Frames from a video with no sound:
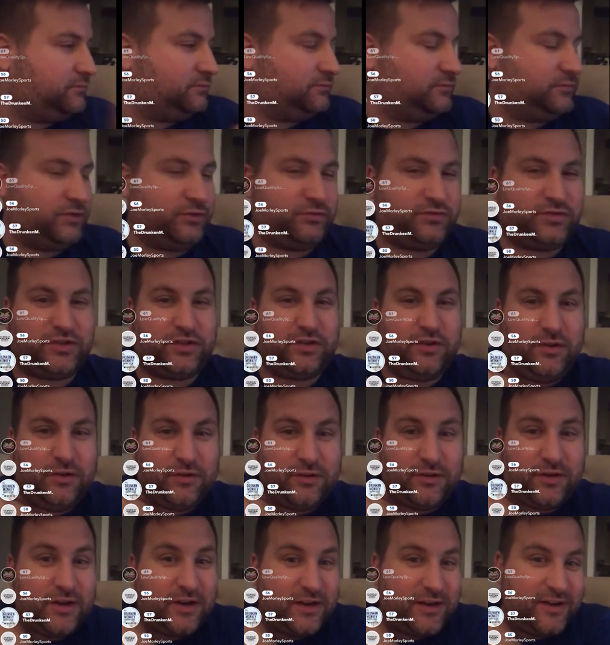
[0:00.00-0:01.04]
No,
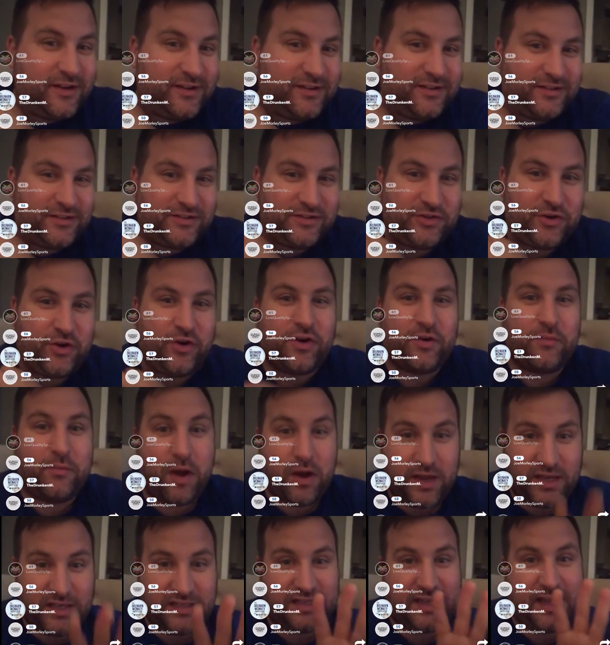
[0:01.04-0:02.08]
sir. Drunken
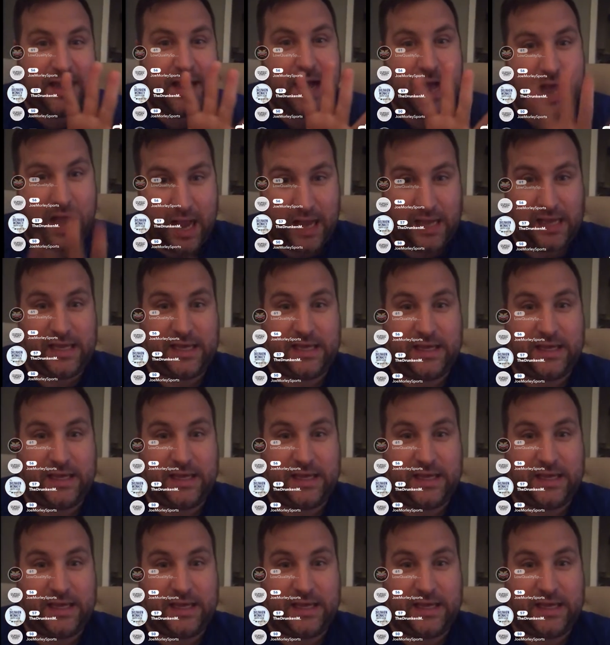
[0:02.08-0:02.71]
monkey said hockey.